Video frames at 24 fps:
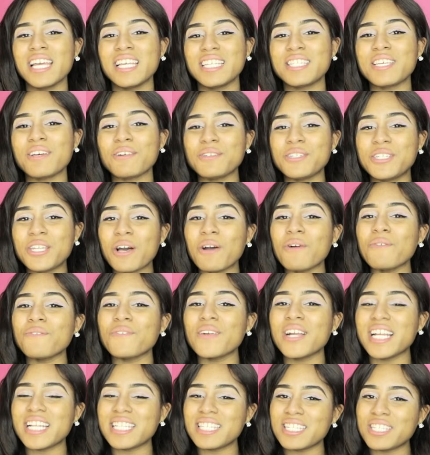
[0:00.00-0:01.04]
so don't
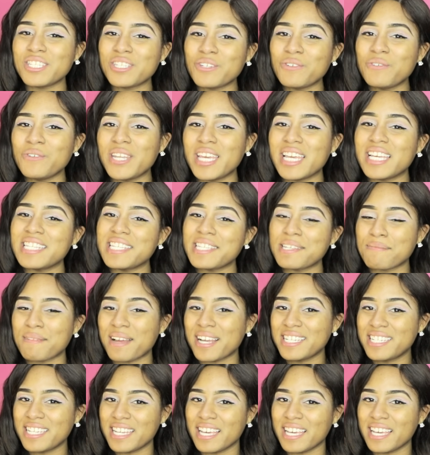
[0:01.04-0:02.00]
forget to tune in to my